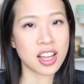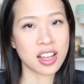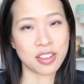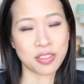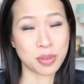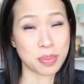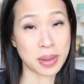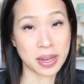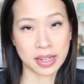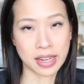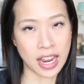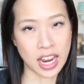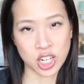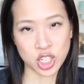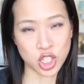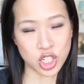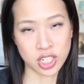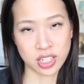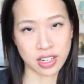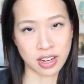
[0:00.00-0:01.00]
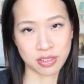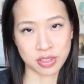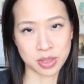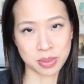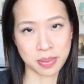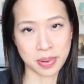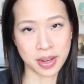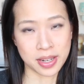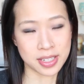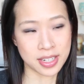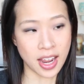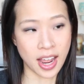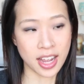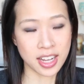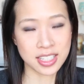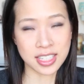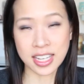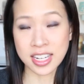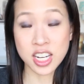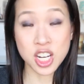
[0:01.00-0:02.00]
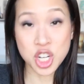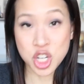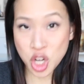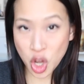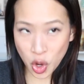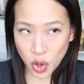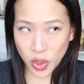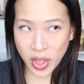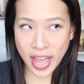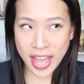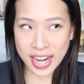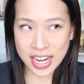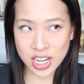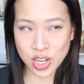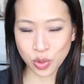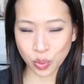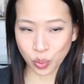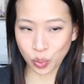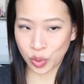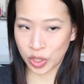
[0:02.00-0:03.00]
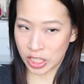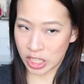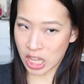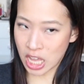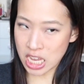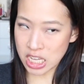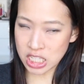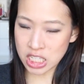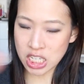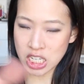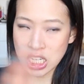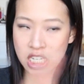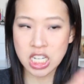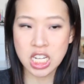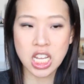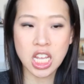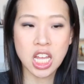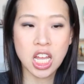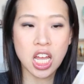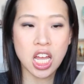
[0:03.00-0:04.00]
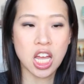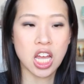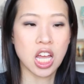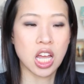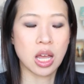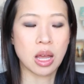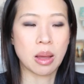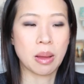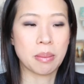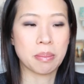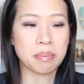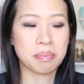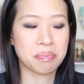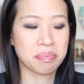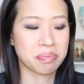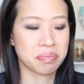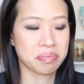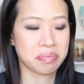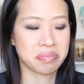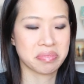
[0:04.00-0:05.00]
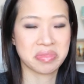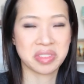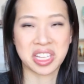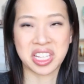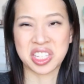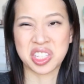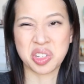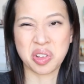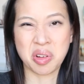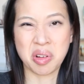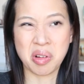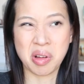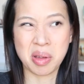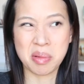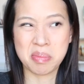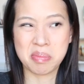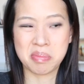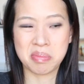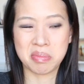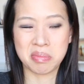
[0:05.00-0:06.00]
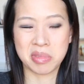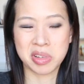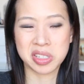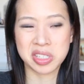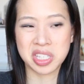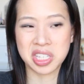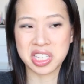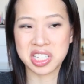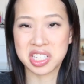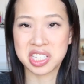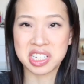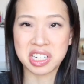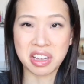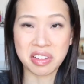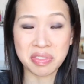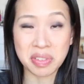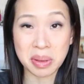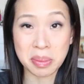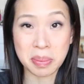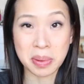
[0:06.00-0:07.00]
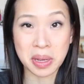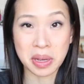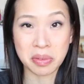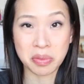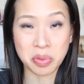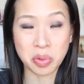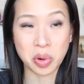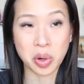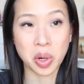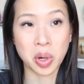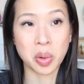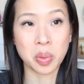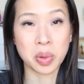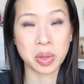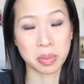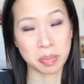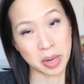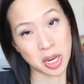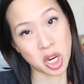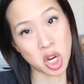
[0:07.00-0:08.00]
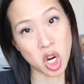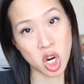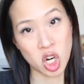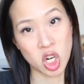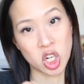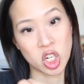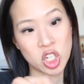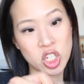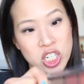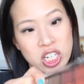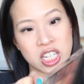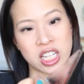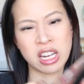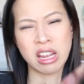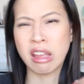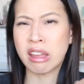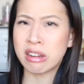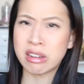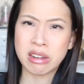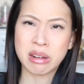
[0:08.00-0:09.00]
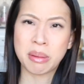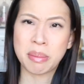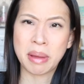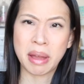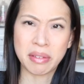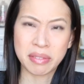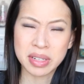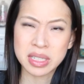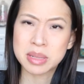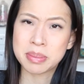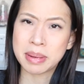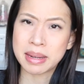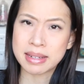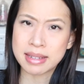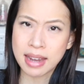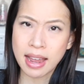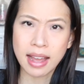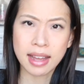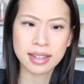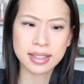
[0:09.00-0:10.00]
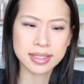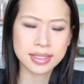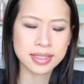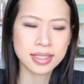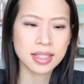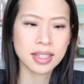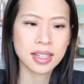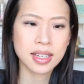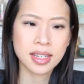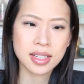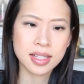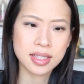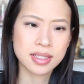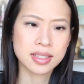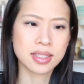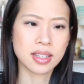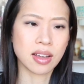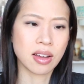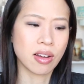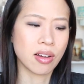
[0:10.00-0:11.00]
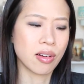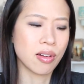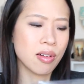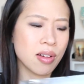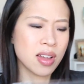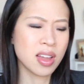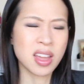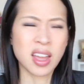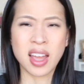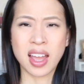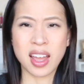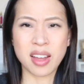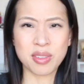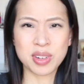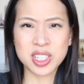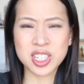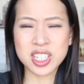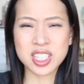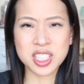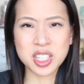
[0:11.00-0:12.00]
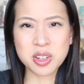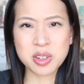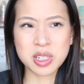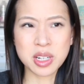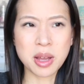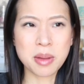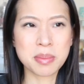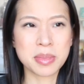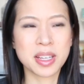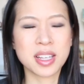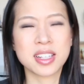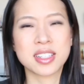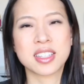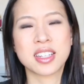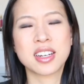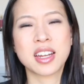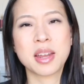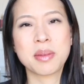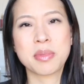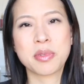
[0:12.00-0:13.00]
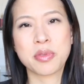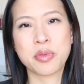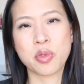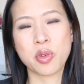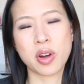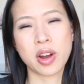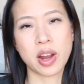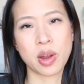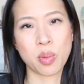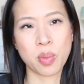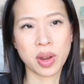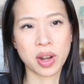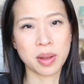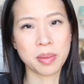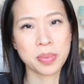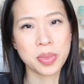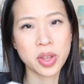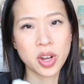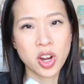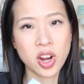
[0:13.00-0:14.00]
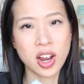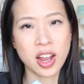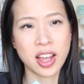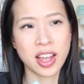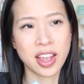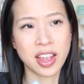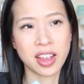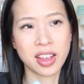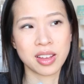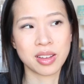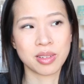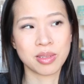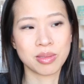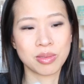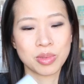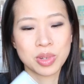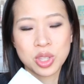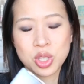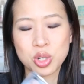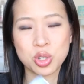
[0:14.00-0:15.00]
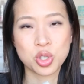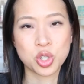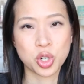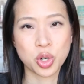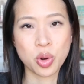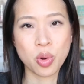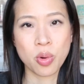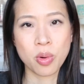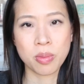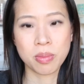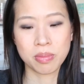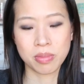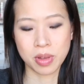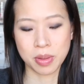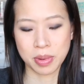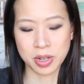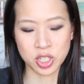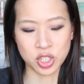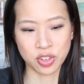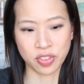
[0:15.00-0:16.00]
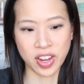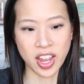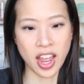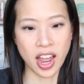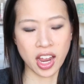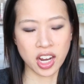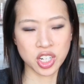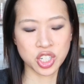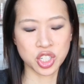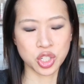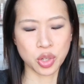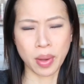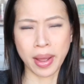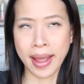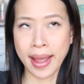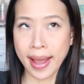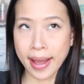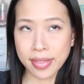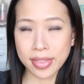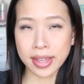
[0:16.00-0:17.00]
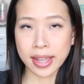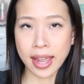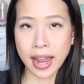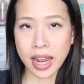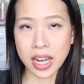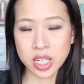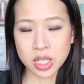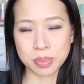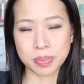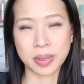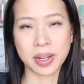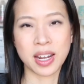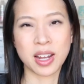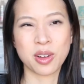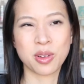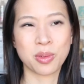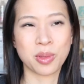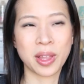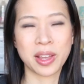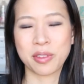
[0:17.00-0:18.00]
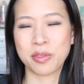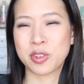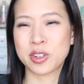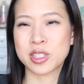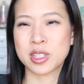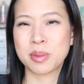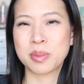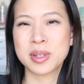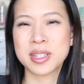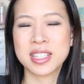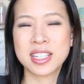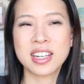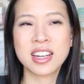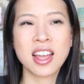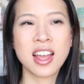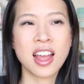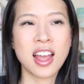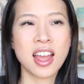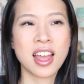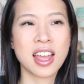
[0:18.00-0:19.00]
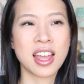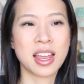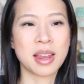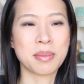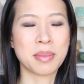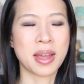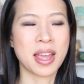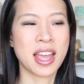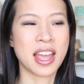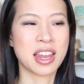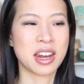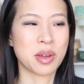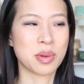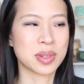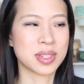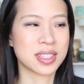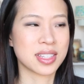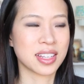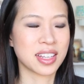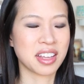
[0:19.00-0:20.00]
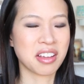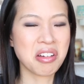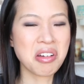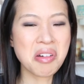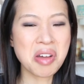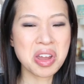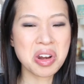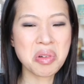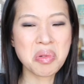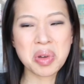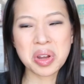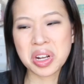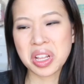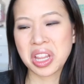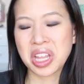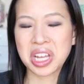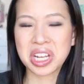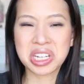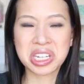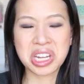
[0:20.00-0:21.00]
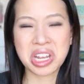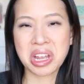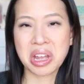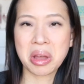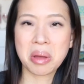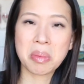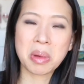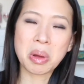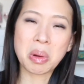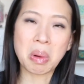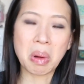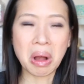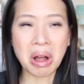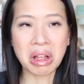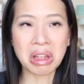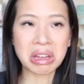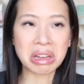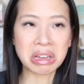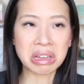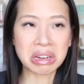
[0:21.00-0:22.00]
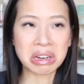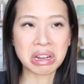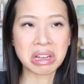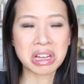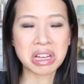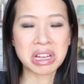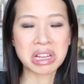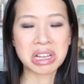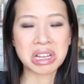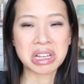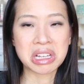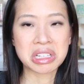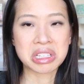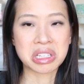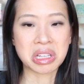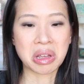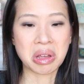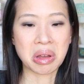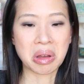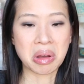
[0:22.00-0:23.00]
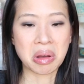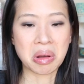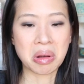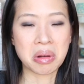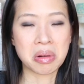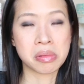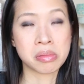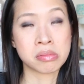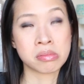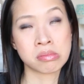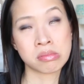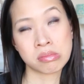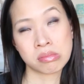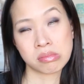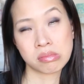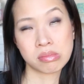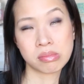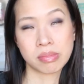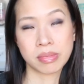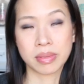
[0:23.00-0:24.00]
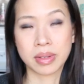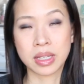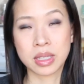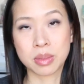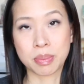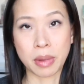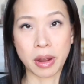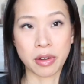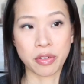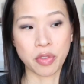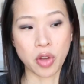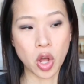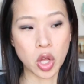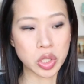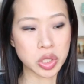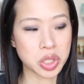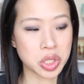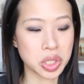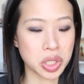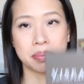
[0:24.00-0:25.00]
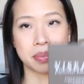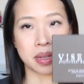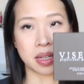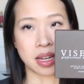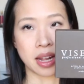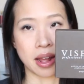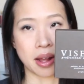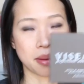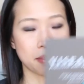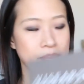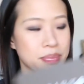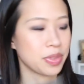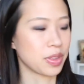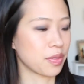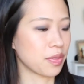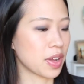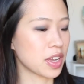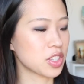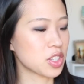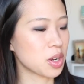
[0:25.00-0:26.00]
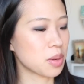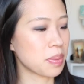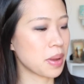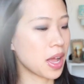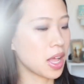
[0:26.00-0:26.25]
if you paid cash, you didn't have to pay tax. I didn't know that. I didn't realize it. Um, and so I, most of the stuff I paid for with my card and I ended up having to pay tax. So, which is so dumb because the night before I went up there, I withdrew a bunch of cash. So I had the cash, but I like, for some reason in my head, I was thinking, oh, I don't want to like take out my wallet. So it's my fault. But yeah, the Viseart